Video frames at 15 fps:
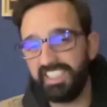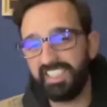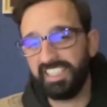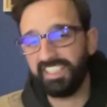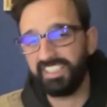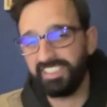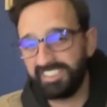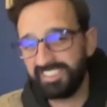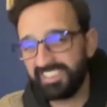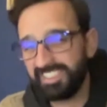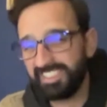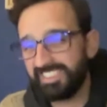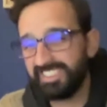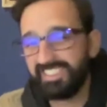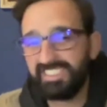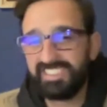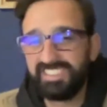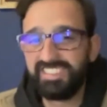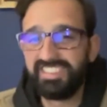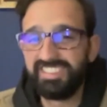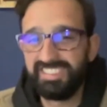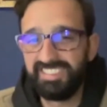it's pretty scary.
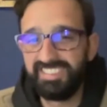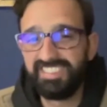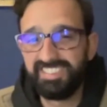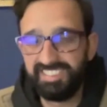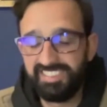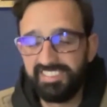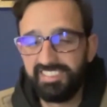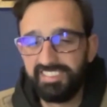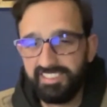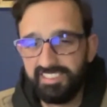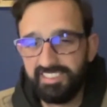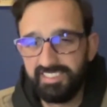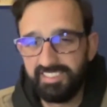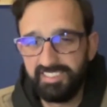So a manhole